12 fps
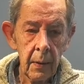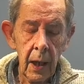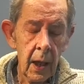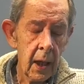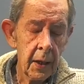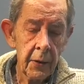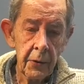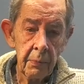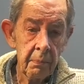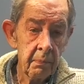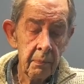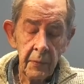and
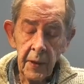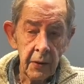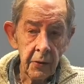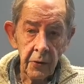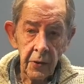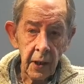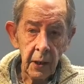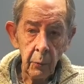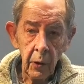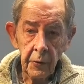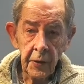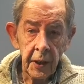that's exactly
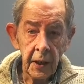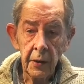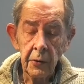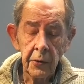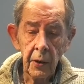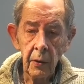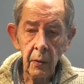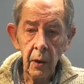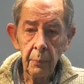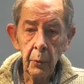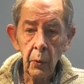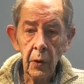what I did. So I
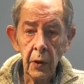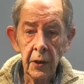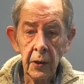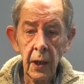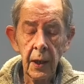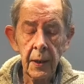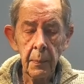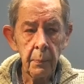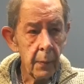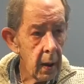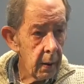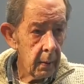bought a
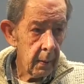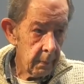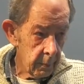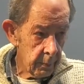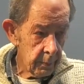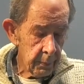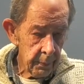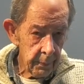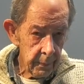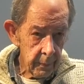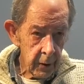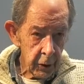
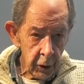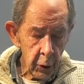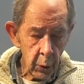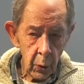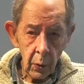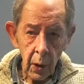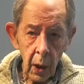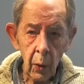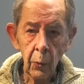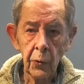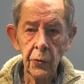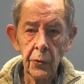new
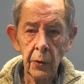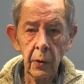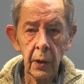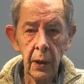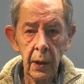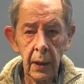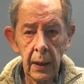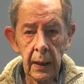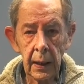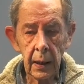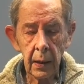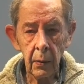old stock
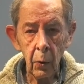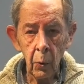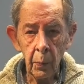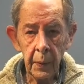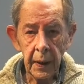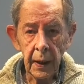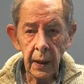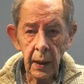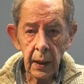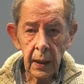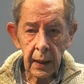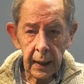Hornby
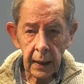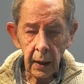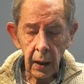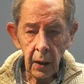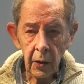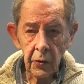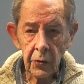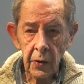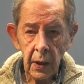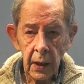King class,